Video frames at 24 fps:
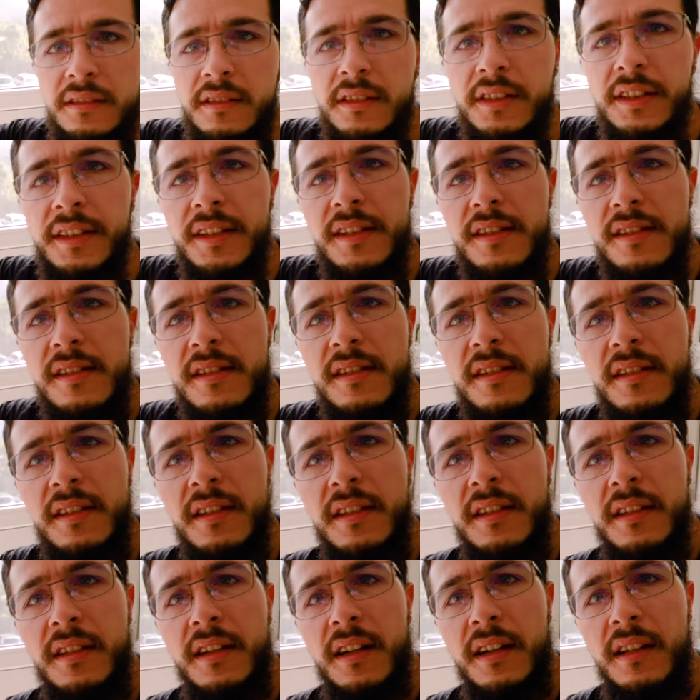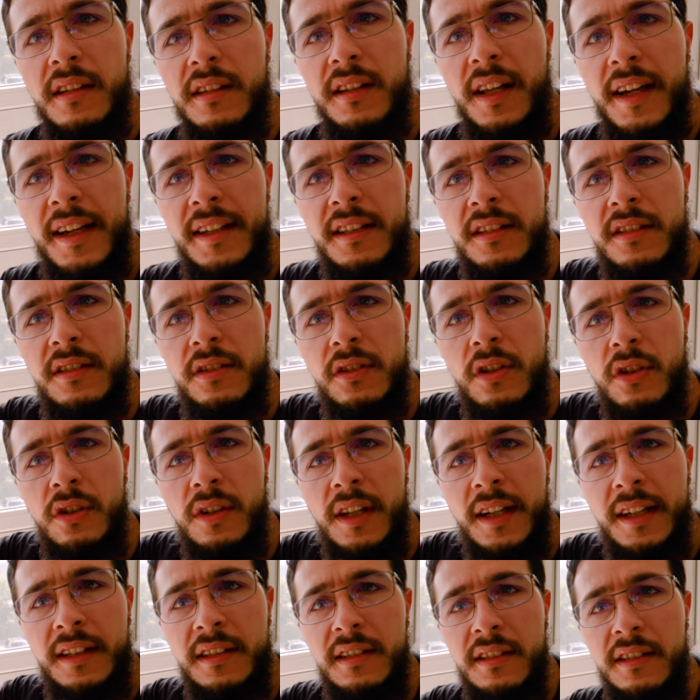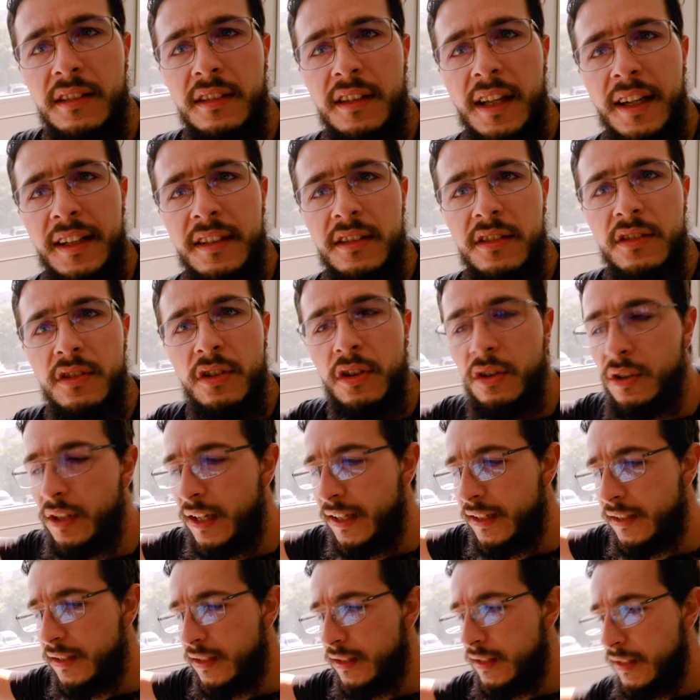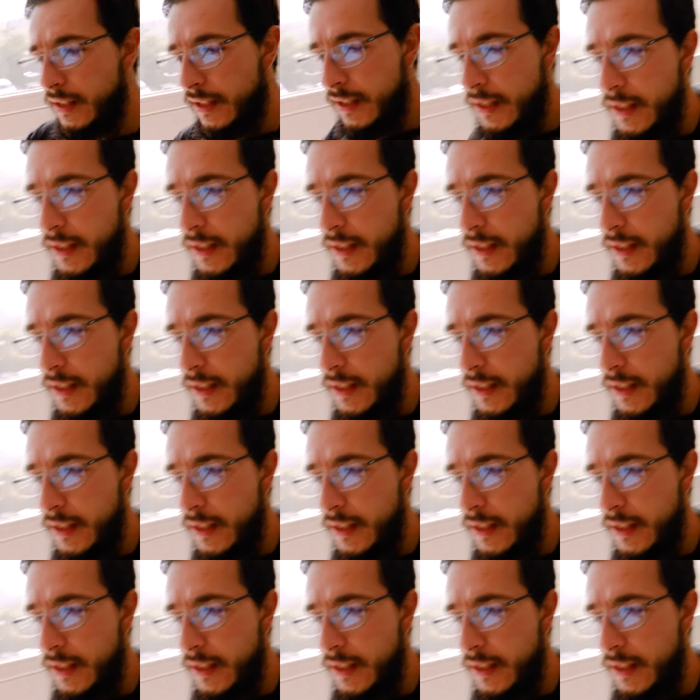look at this, light, no light, light, no light.